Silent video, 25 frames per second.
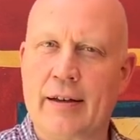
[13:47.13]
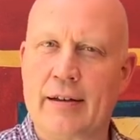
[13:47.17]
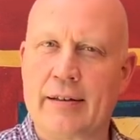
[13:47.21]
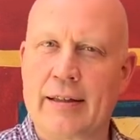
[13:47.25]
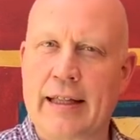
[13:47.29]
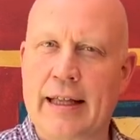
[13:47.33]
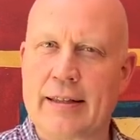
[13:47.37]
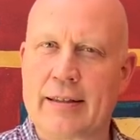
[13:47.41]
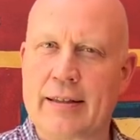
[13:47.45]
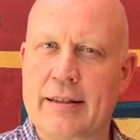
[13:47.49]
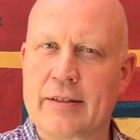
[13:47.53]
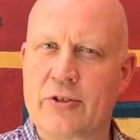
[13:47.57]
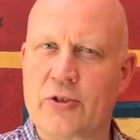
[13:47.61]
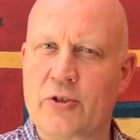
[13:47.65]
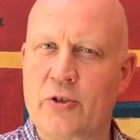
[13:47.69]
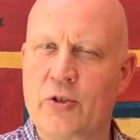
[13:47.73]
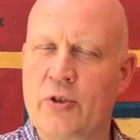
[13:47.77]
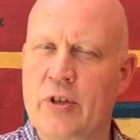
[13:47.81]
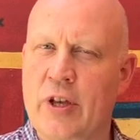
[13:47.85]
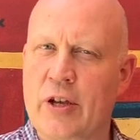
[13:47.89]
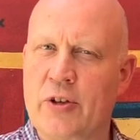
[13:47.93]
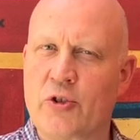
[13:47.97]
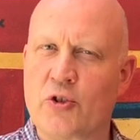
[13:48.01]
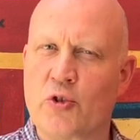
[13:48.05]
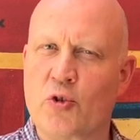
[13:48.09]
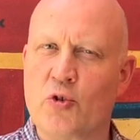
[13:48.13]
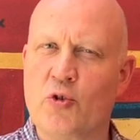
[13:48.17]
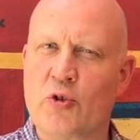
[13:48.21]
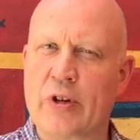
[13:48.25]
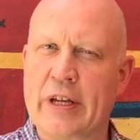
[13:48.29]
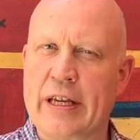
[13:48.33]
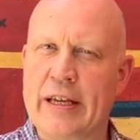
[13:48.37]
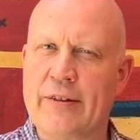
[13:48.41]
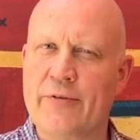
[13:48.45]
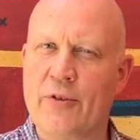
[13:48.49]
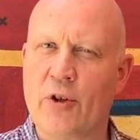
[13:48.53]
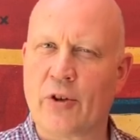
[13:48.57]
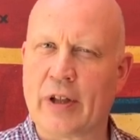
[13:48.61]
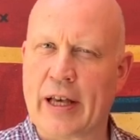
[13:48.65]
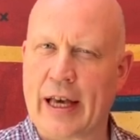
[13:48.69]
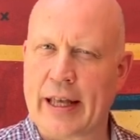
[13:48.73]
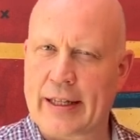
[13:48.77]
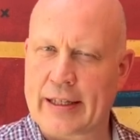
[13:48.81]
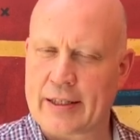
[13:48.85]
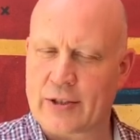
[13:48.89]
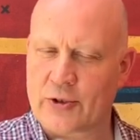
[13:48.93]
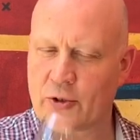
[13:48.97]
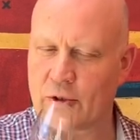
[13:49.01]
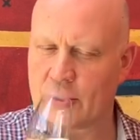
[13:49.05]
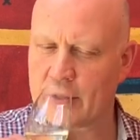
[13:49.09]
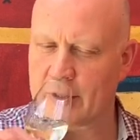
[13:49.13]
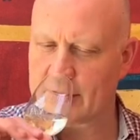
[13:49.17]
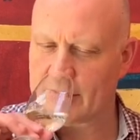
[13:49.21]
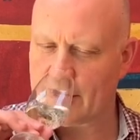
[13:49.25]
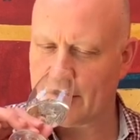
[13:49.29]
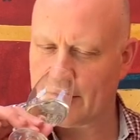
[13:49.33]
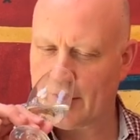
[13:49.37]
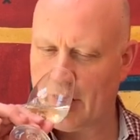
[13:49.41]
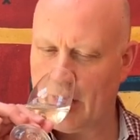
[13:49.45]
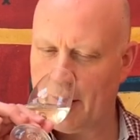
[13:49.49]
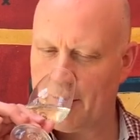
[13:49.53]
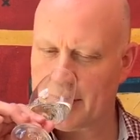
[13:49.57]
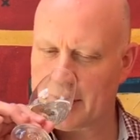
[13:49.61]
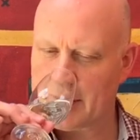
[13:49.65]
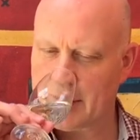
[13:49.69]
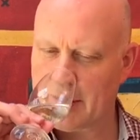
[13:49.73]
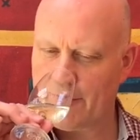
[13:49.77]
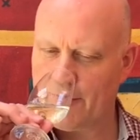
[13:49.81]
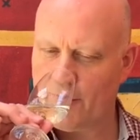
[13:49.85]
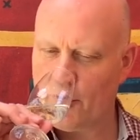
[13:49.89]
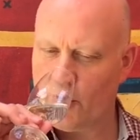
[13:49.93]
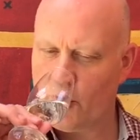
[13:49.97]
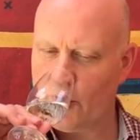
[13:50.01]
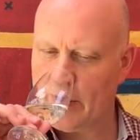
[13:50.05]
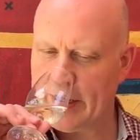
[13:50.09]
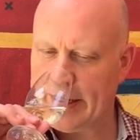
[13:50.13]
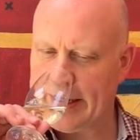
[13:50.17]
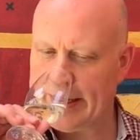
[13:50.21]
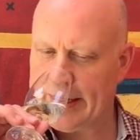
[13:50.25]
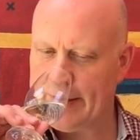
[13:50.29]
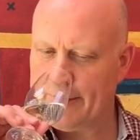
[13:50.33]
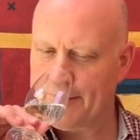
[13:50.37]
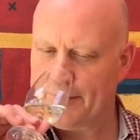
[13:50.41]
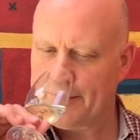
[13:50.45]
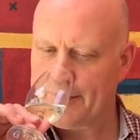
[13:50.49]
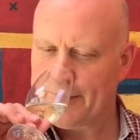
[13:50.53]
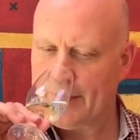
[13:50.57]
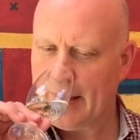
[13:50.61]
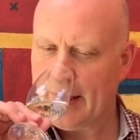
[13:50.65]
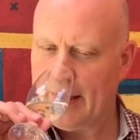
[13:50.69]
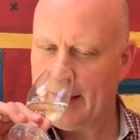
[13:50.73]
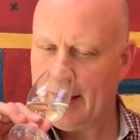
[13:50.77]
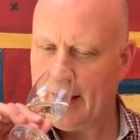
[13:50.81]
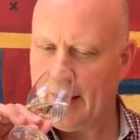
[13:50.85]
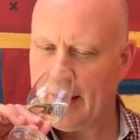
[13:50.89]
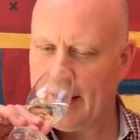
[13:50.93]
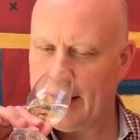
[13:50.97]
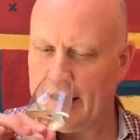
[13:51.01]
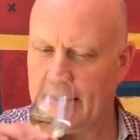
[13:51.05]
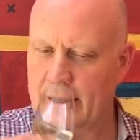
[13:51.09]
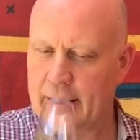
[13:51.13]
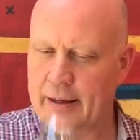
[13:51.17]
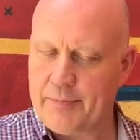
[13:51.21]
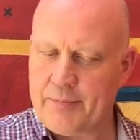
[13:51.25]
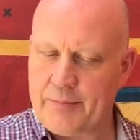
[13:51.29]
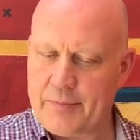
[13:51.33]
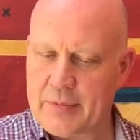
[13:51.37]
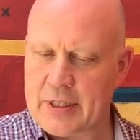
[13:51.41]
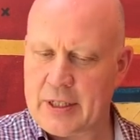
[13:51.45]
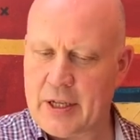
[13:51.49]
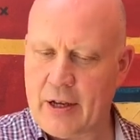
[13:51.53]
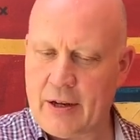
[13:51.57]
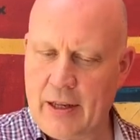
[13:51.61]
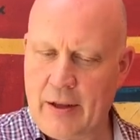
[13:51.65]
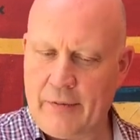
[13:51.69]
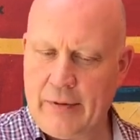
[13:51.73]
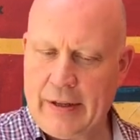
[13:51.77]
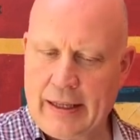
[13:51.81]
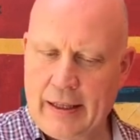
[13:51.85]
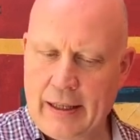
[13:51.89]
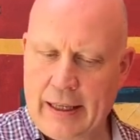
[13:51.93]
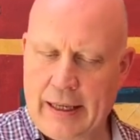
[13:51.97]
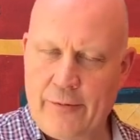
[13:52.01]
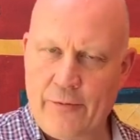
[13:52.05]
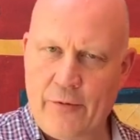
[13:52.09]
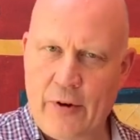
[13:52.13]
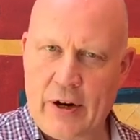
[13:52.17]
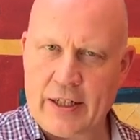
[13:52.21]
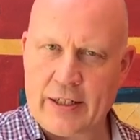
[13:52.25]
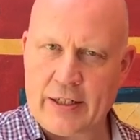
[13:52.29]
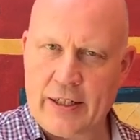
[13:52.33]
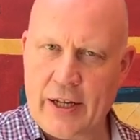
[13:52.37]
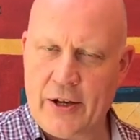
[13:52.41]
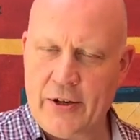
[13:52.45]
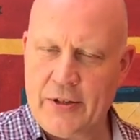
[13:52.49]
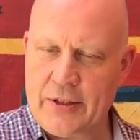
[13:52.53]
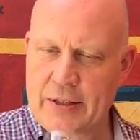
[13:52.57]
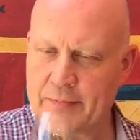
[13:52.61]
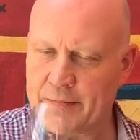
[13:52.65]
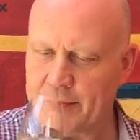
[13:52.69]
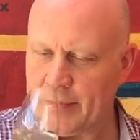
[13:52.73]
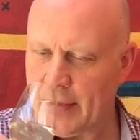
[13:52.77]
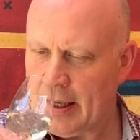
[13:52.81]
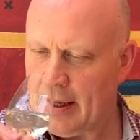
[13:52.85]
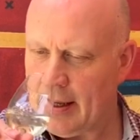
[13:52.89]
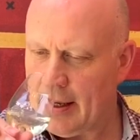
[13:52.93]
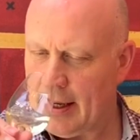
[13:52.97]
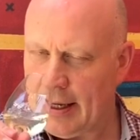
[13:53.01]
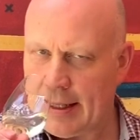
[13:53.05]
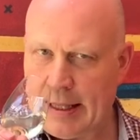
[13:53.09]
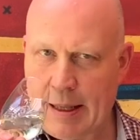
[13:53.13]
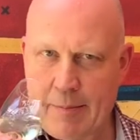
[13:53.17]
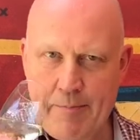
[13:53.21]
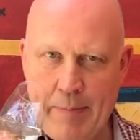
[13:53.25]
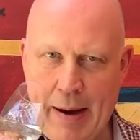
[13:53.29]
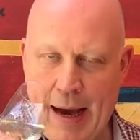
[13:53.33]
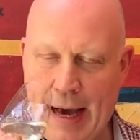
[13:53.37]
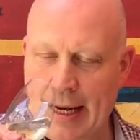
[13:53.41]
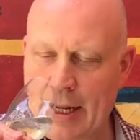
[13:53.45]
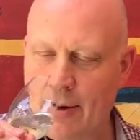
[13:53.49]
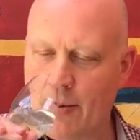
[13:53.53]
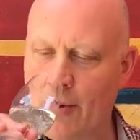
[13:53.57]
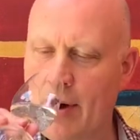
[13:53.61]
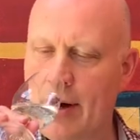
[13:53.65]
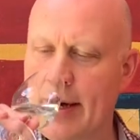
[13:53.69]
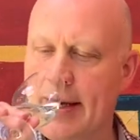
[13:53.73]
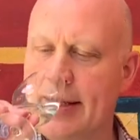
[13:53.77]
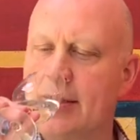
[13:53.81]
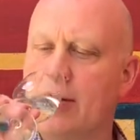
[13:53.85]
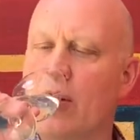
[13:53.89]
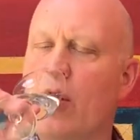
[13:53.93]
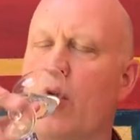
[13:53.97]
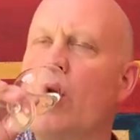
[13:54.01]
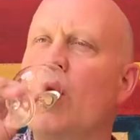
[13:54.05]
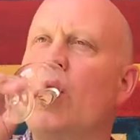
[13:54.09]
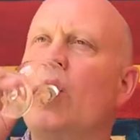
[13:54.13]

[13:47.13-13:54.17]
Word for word: that you know, chalky volcanic soil sort of comes to the fore here. Um, so lovely clean fresh nose. And then palate-wise,